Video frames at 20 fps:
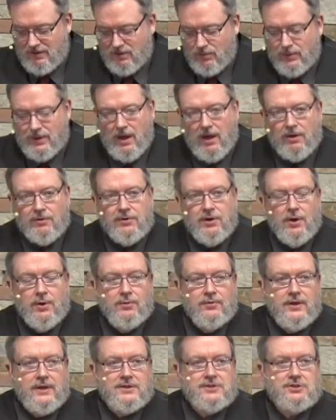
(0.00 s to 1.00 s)
We all know
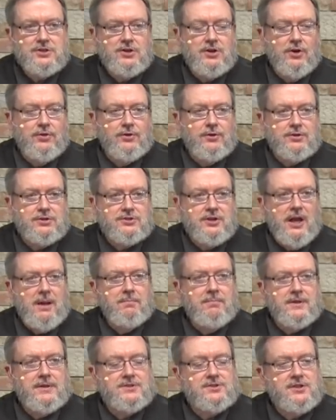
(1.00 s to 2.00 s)
this. You know, there are
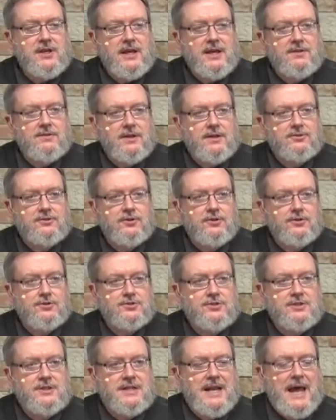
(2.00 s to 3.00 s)
some that say that
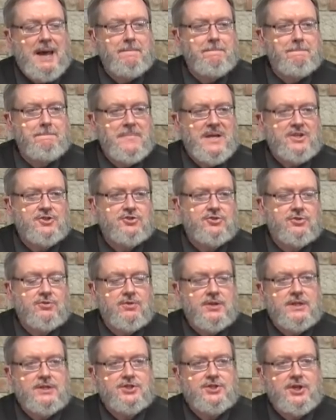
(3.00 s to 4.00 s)
there's not
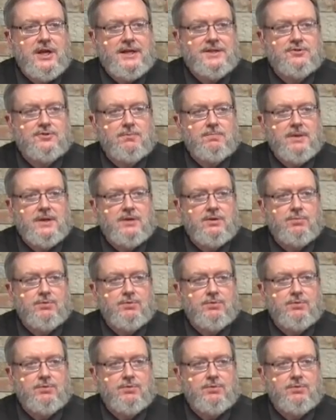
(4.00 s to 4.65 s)
mysteries yet to be